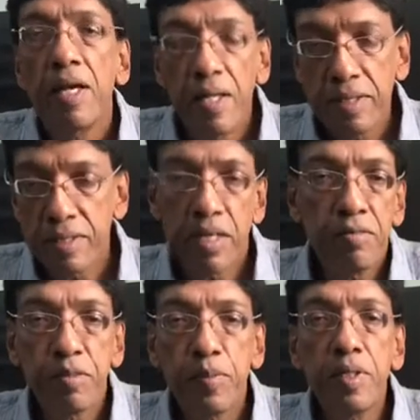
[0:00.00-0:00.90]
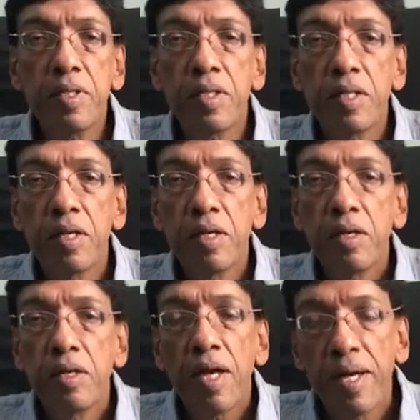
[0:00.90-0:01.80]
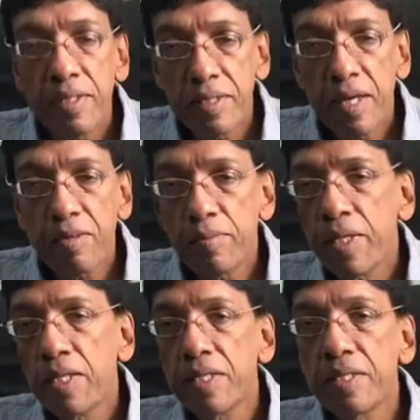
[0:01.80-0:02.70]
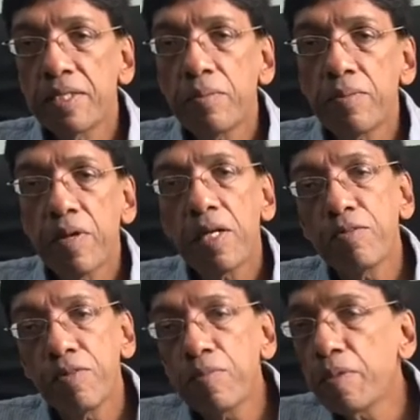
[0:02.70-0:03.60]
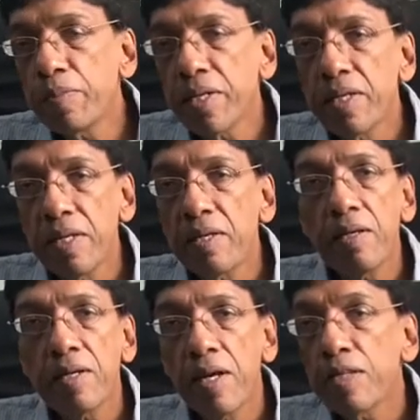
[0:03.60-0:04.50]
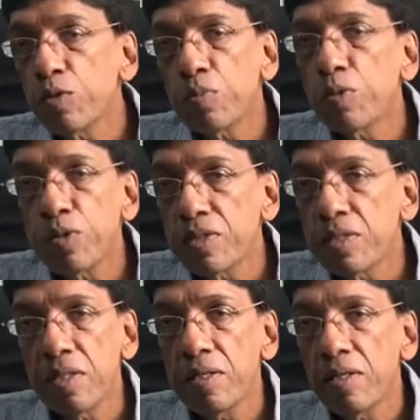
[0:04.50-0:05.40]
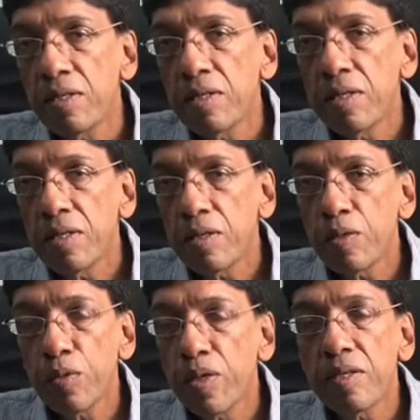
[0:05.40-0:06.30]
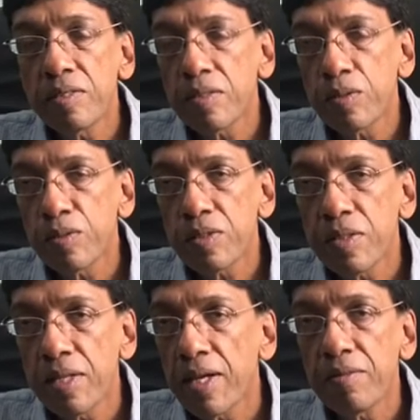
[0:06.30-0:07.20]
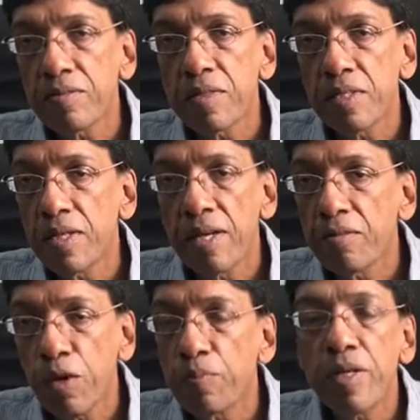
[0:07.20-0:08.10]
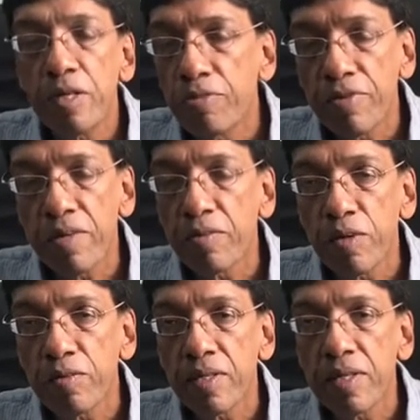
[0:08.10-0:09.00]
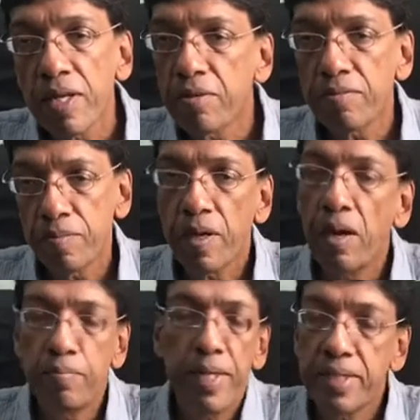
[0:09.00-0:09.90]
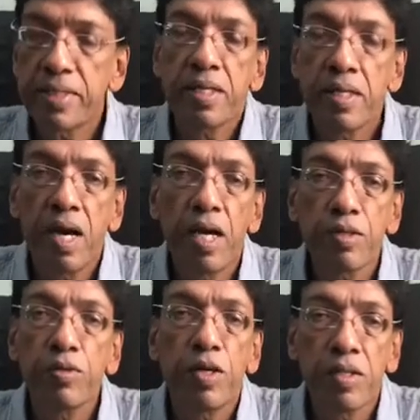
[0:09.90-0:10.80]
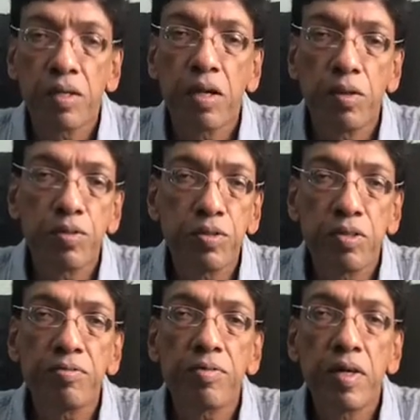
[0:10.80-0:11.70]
This government and this government leadership right from the beginning has opposed the UN resolution. They have not been in favor of it. They have basically argued on the grounds of